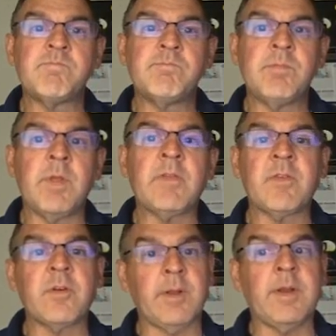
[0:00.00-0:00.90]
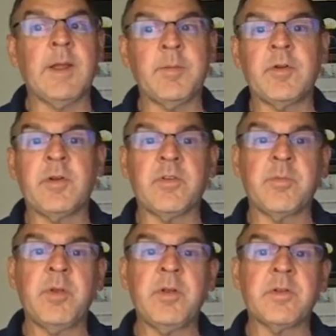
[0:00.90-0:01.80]
that's certainly time to turn the
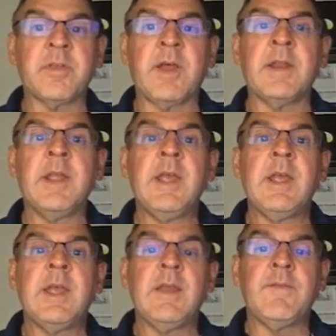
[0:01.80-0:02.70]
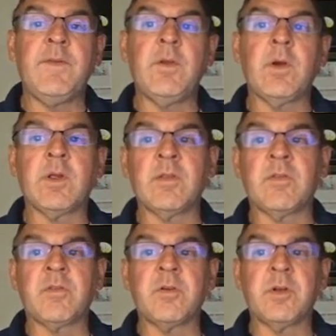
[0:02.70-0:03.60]
sprinklers on if you are
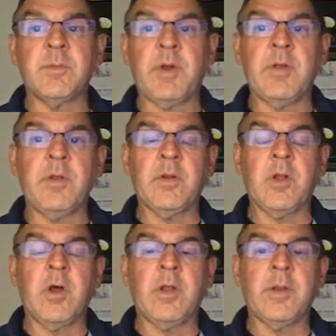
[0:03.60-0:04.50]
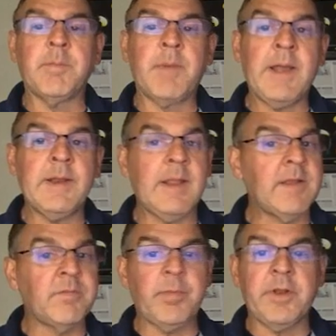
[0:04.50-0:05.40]
concerned about your lawn. Mine
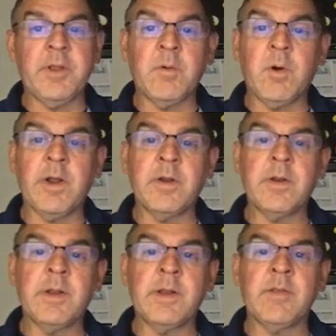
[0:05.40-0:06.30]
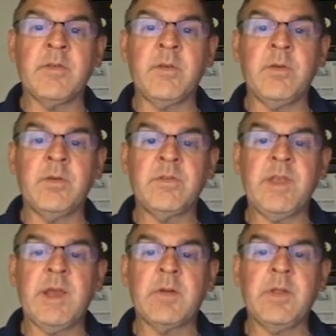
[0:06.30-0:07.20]
has plenty of water, and as you
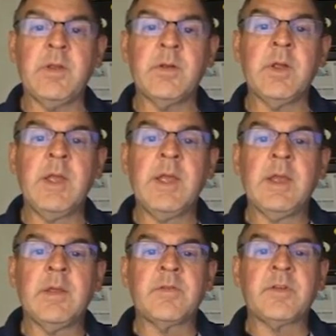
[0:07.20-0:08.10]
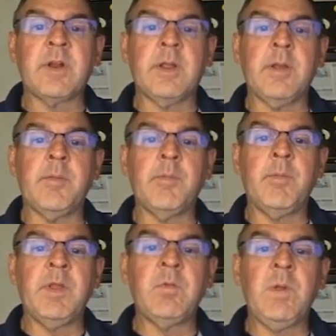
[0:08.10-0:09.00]
see out here,
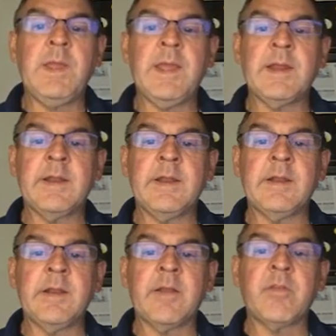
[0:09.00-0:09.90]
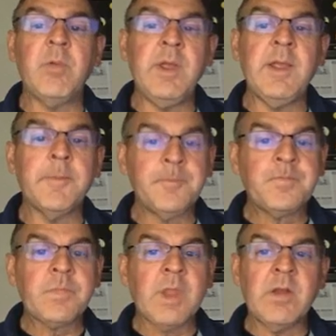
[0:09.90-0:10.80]
starting mid-weekend and into next week,
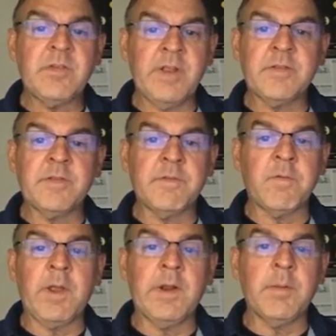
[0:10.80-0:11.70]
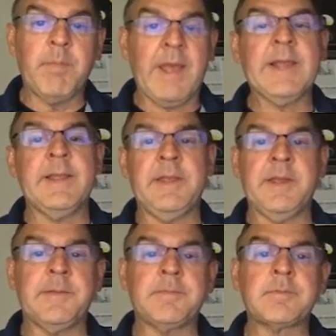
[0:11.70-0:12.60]
our chances of rain are back
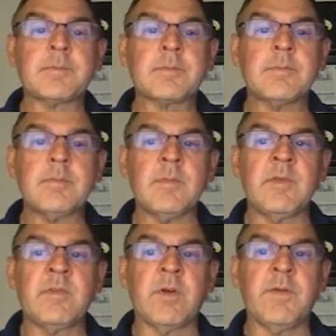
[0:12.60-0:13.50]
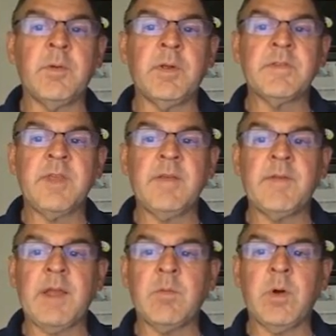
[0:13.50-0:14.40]
again. So if you want to save
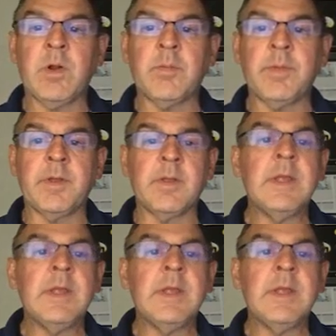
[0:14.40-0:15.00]
that water bill,